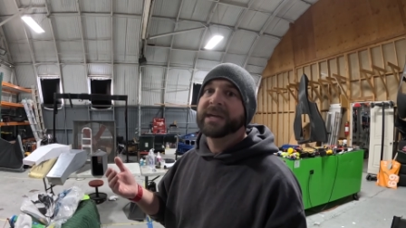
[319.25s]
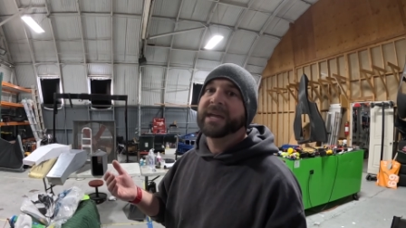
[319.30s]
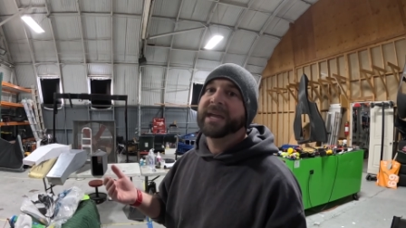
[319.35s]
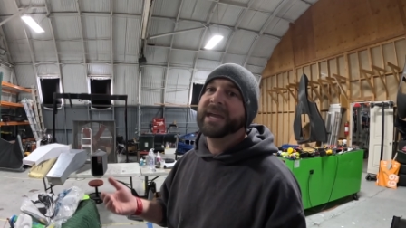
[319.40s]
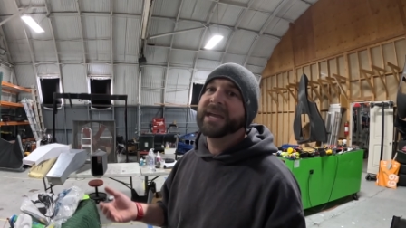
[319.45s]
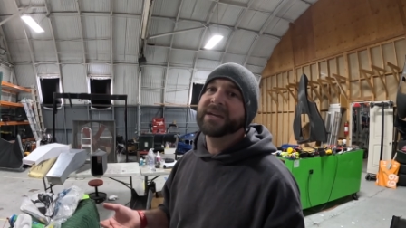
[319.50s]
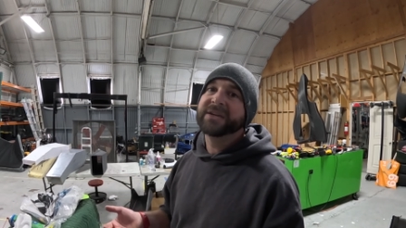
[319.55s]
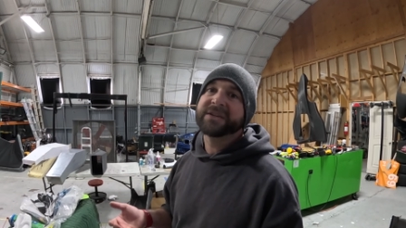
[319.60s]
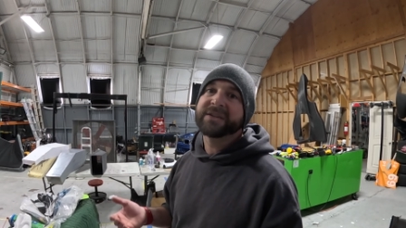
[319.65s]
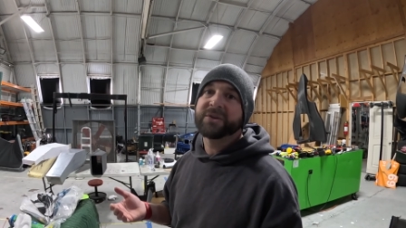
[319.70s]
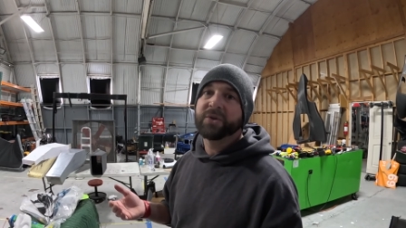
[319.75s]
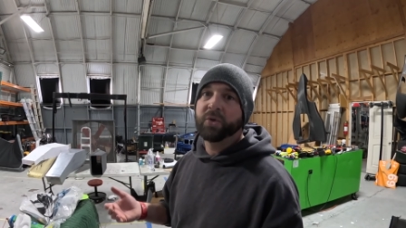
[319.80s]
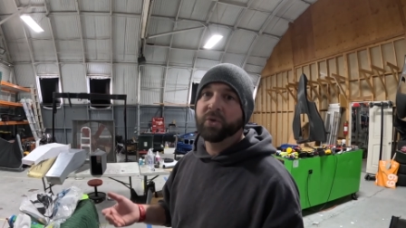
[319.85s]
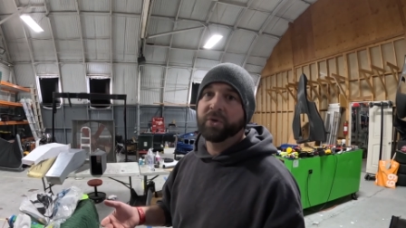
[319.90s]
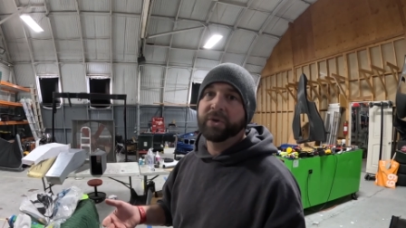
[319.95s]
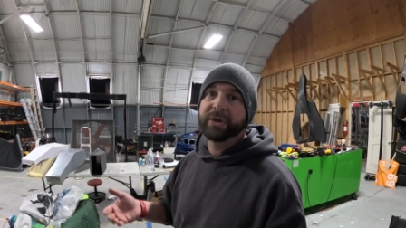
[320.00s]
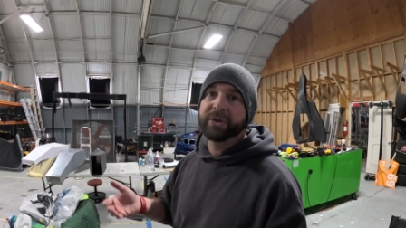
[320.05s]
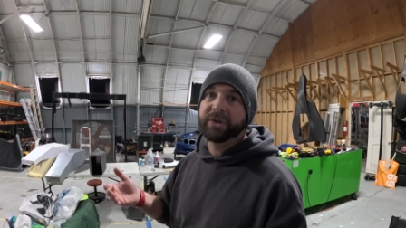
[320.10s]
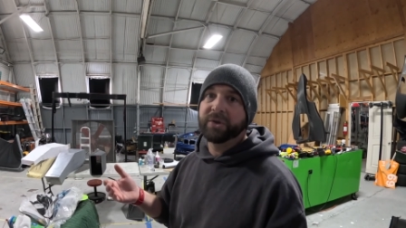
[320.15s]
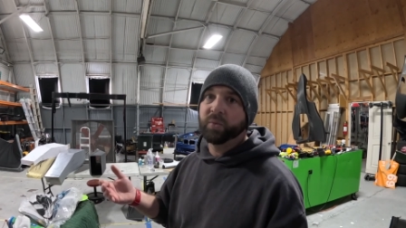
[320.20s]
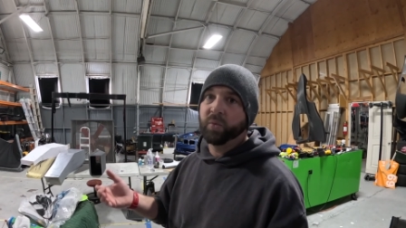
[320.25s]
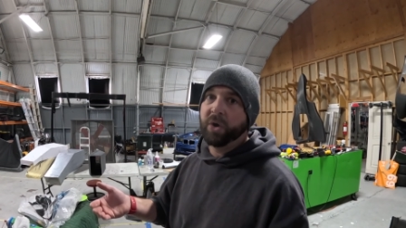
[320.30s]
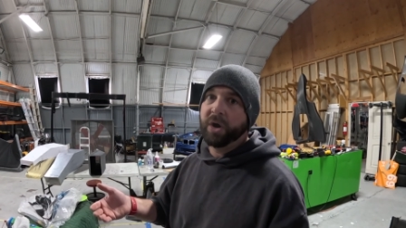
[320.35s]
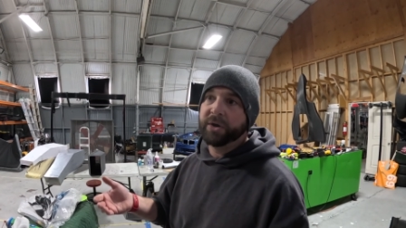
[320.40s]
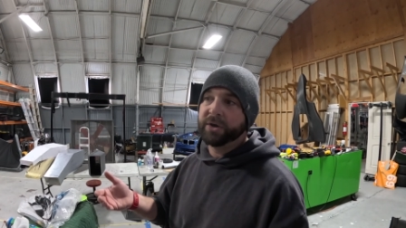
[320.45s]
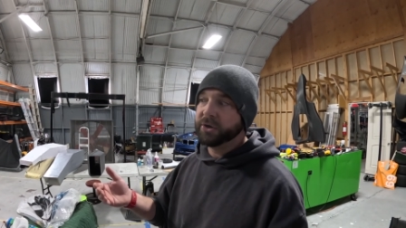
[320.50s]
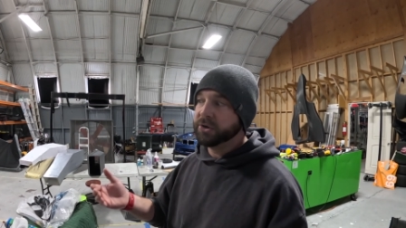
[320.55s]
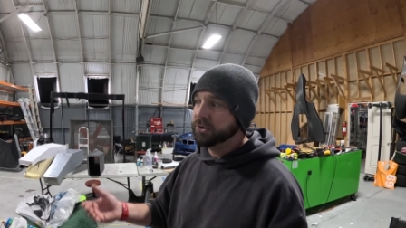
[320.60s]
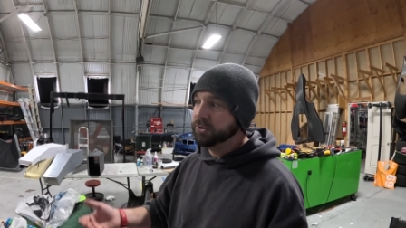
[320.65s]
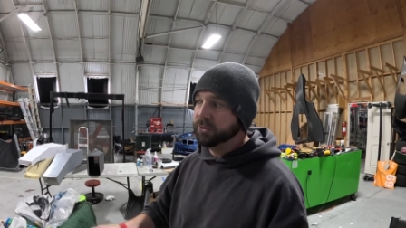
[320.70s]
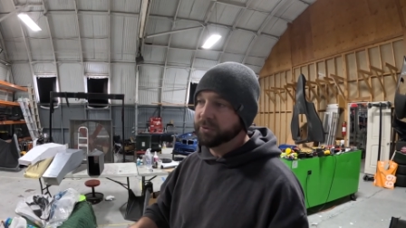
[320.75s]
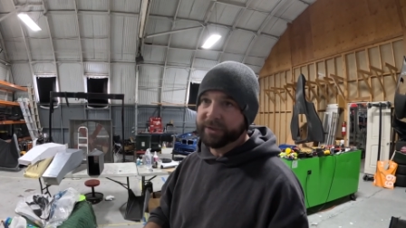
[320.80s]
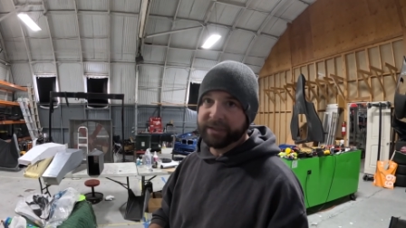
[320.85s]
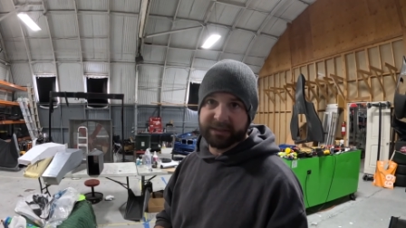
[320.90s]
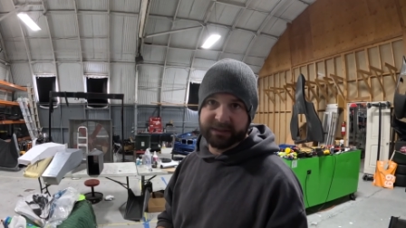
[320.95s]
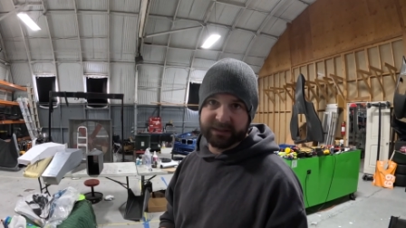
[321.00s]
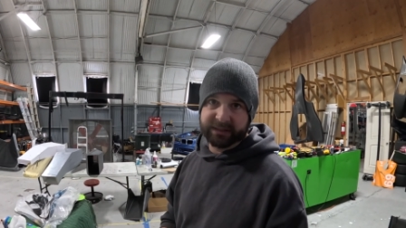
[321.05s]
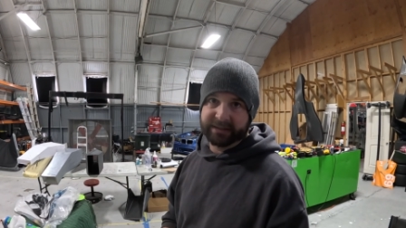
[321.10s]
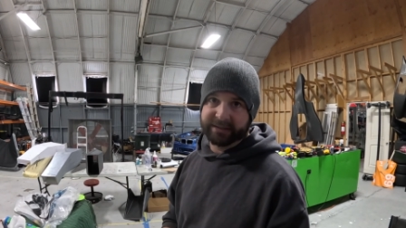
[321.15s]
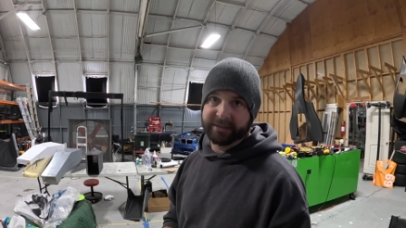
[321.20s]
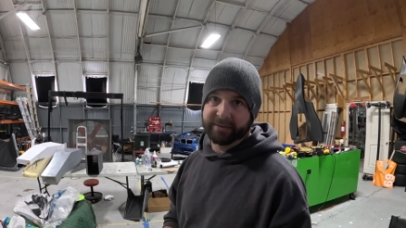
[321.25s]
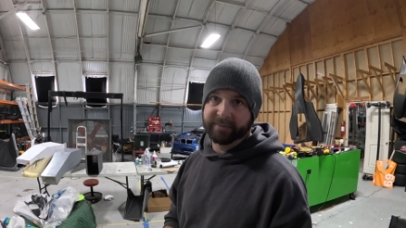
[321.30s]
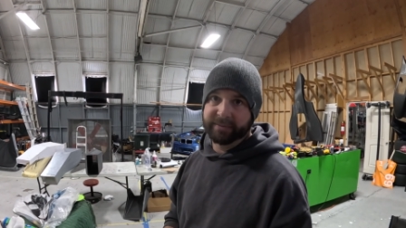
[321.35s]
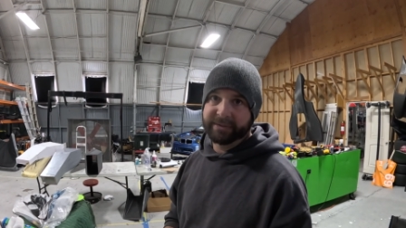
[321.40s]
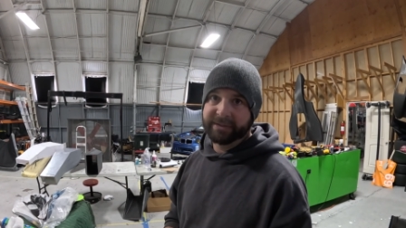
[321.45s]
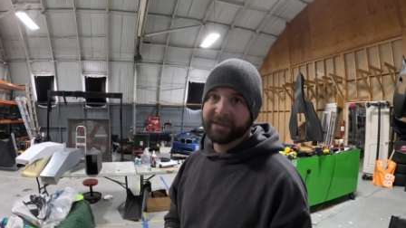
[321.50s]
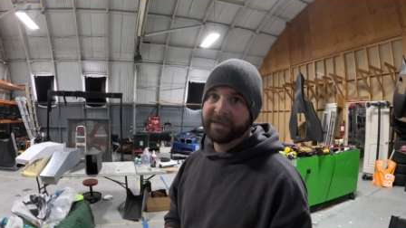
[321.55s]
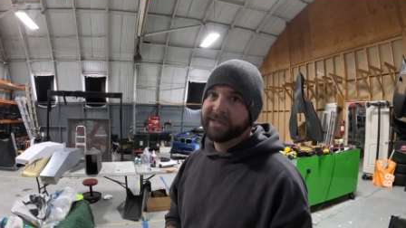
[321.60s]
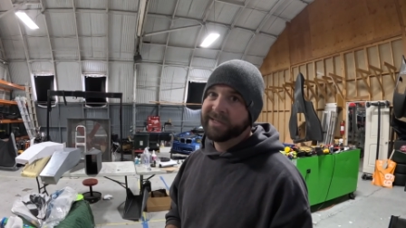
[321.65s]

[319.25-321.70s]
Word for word: into the oil and water cooling systems.